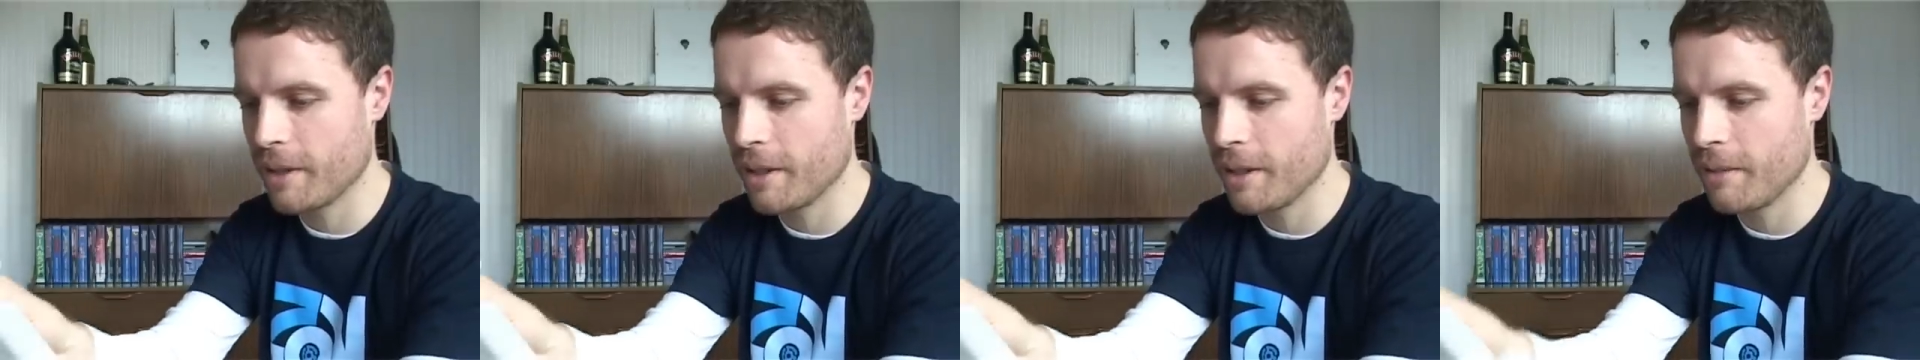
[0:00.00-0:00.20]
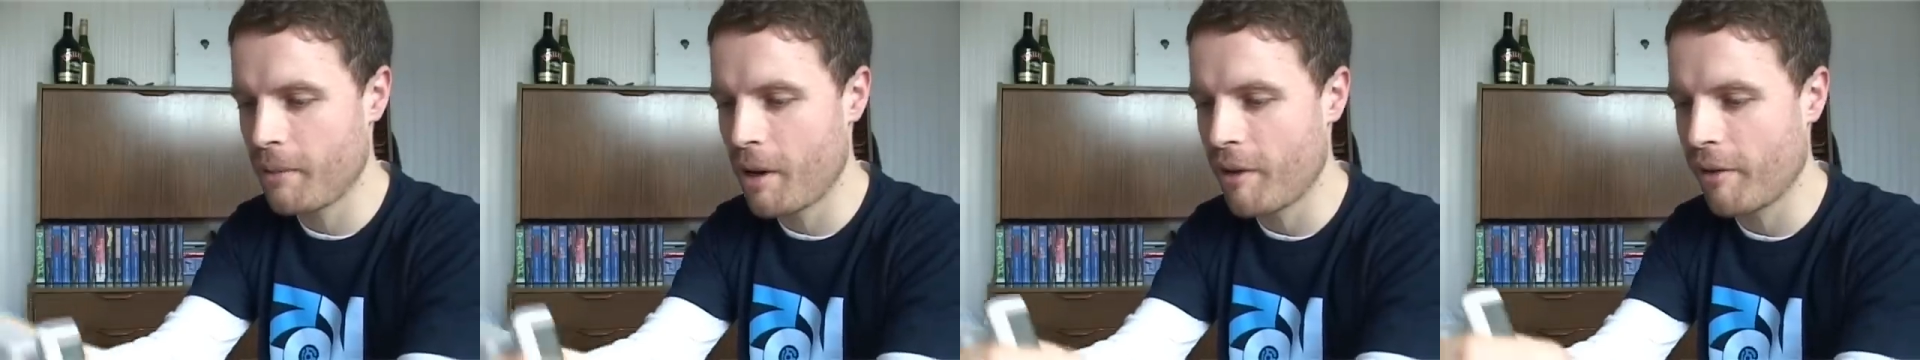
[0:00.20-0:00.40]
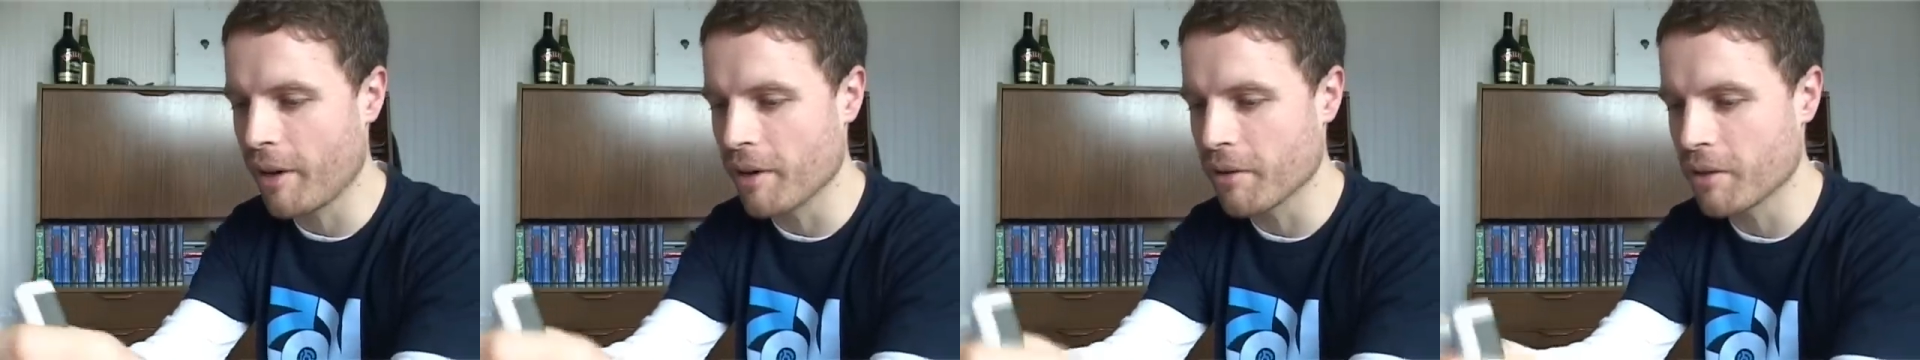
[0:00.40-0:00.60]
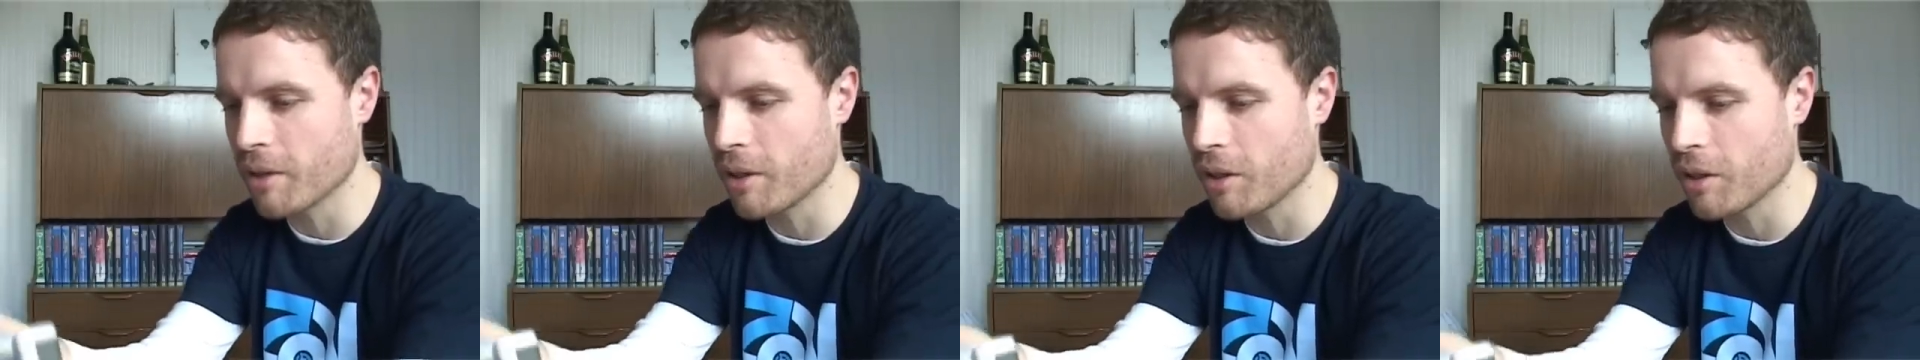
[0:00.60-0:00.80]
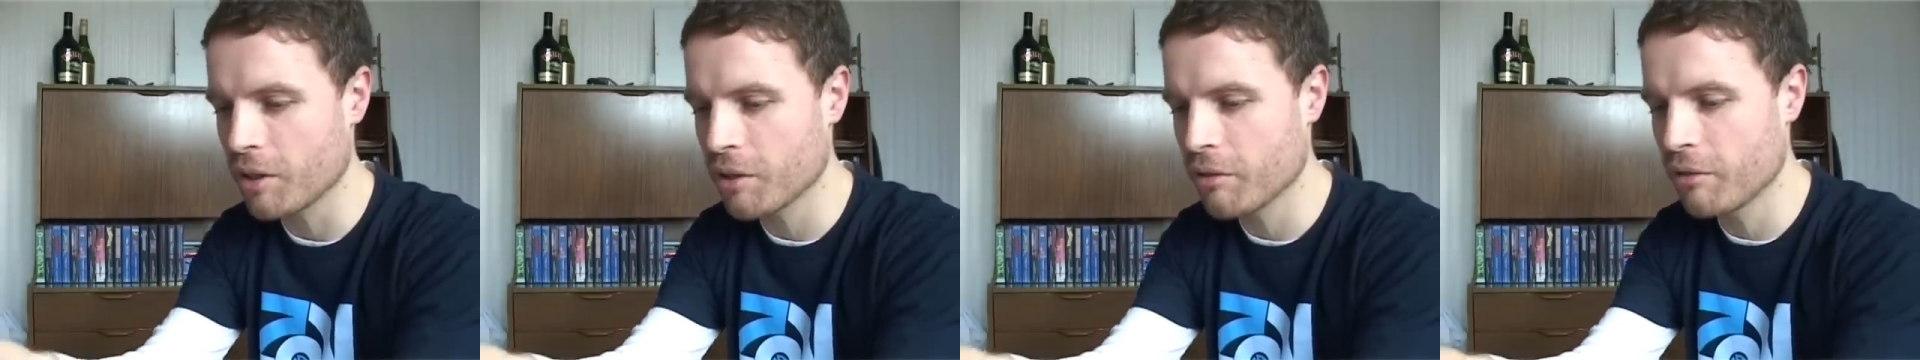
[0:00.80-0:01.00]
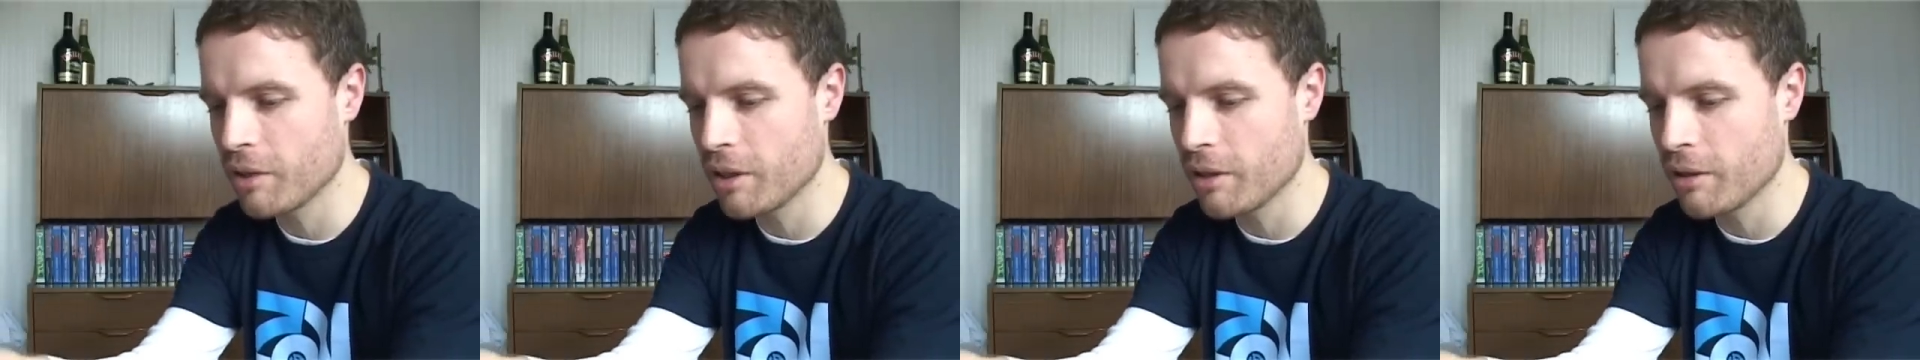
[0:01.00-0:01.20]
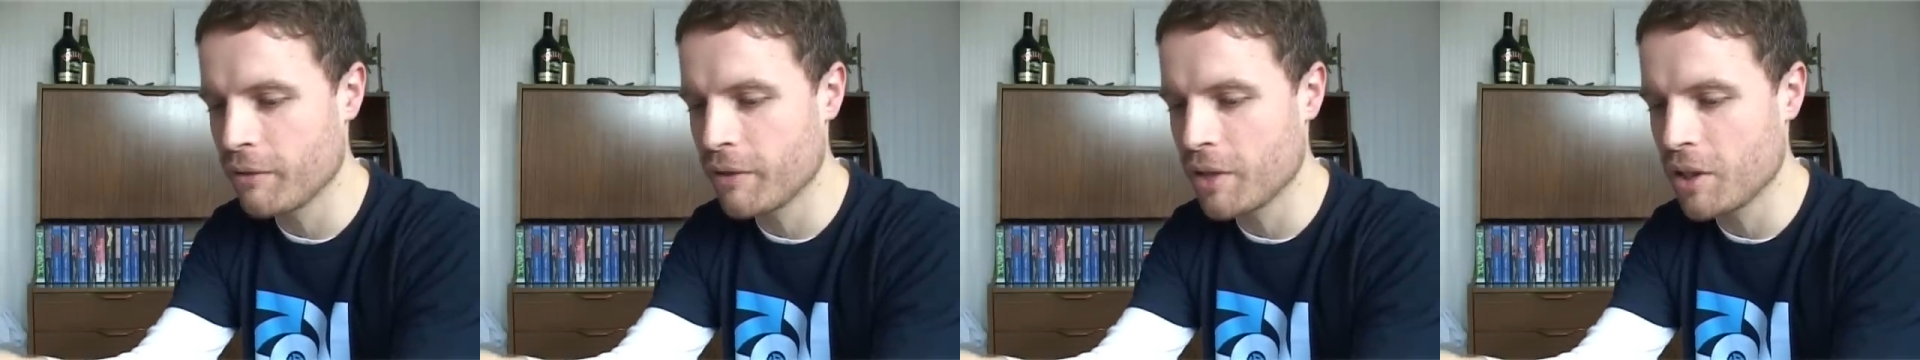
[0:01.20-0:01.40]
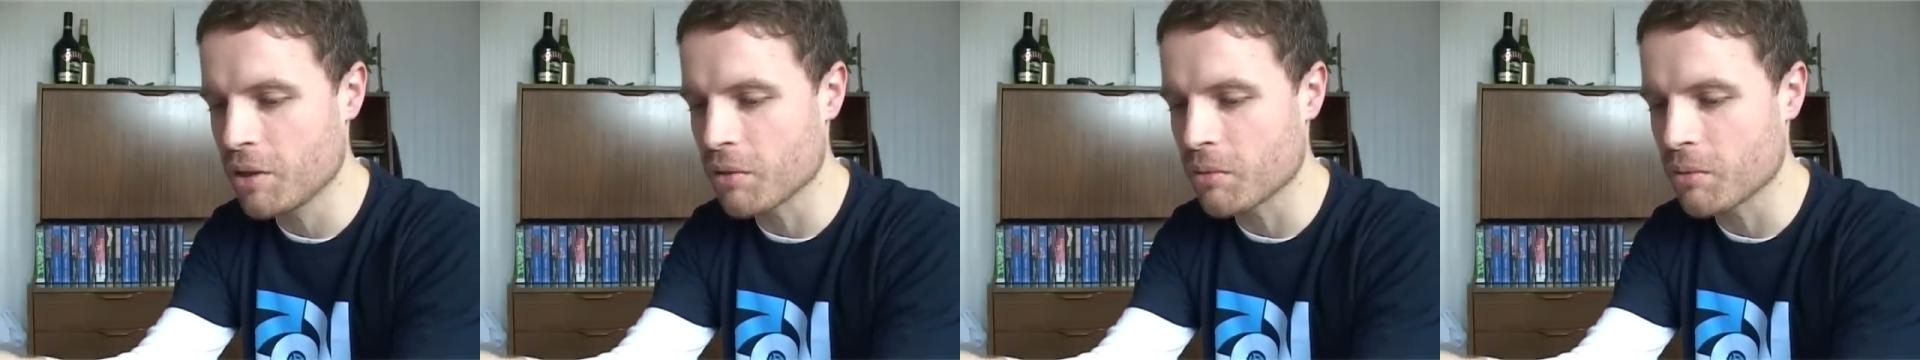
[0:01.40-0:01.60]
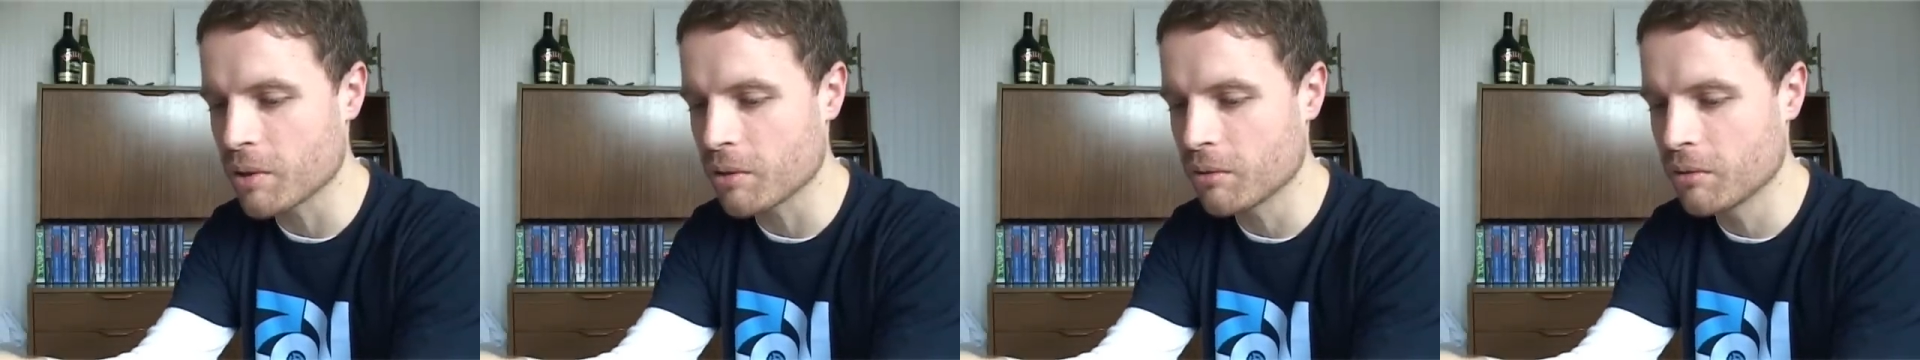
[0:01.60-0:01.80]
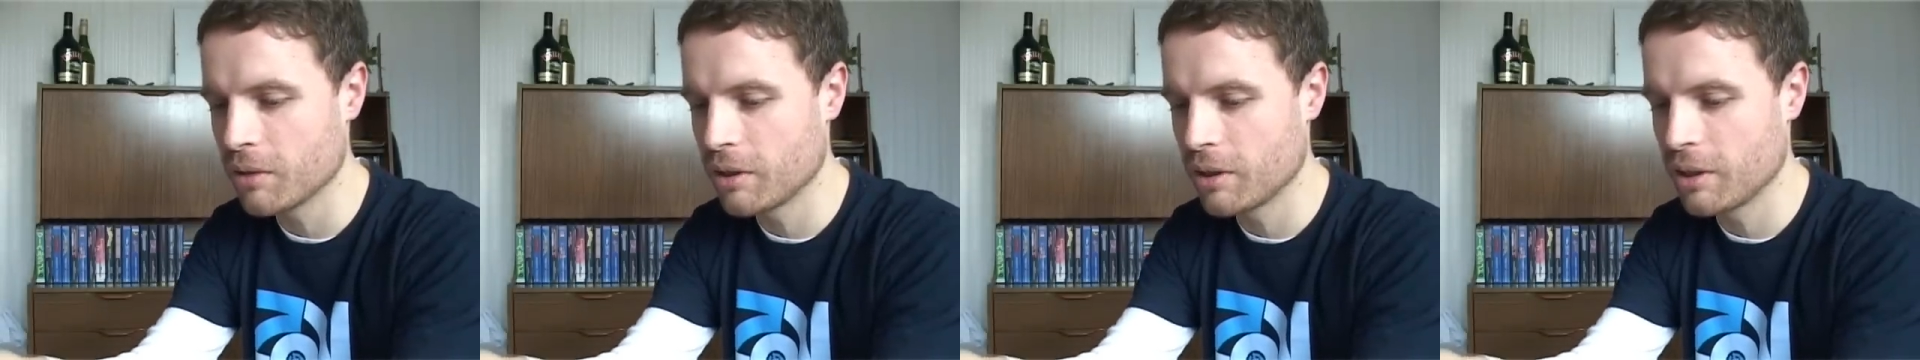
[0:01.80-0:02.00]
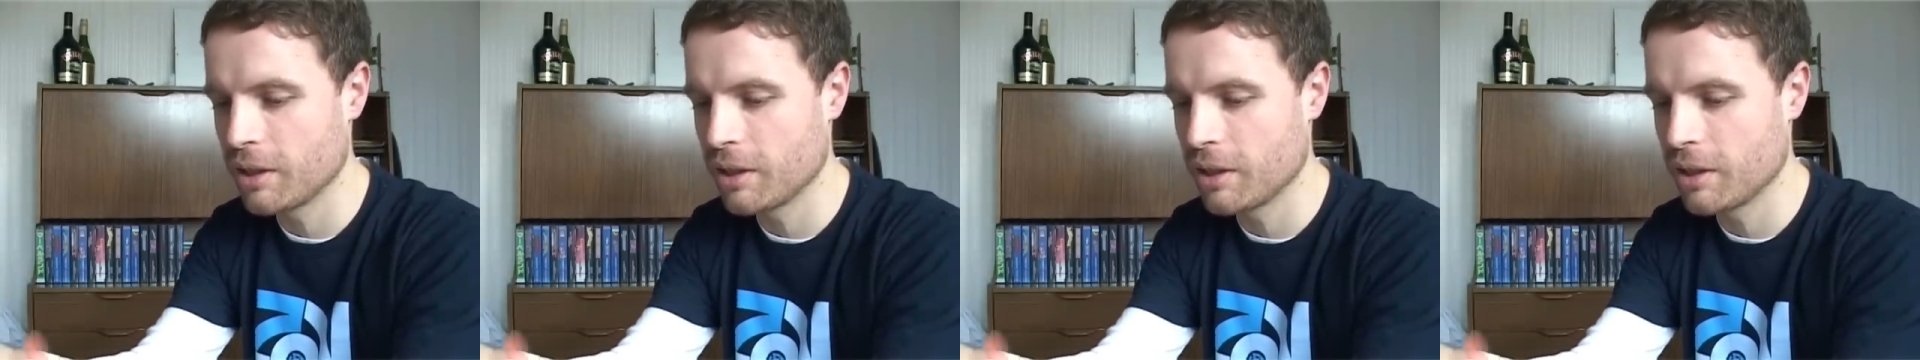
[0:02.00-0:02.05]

Mario Kart, the official wheel.